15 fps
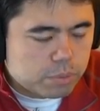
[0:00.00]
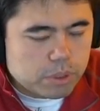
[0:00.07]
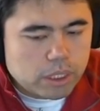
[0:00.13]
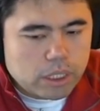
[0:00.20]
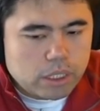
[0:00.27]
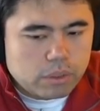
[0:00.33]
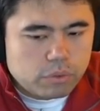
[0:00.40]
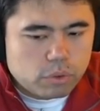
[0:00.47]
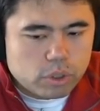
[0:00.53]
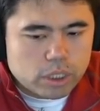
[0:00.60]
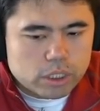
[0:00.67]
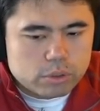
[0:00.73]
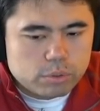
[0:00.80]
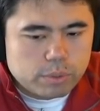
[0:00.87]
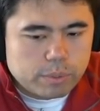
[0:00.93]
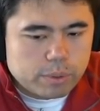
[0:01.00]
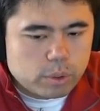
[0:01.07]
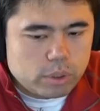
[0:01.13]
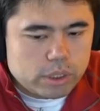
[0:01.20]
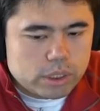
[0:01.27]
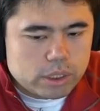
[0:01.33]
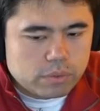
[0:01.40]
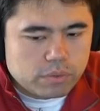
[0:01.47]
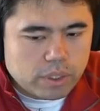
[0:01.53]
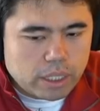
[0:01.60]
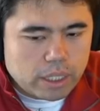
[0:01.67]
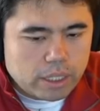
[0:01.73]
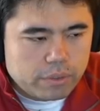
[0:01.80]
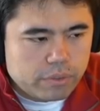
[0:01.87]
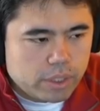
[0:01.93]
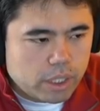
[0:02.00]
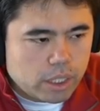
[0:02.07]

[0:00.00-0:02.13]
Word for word: play e4 next move, maybe queen c5.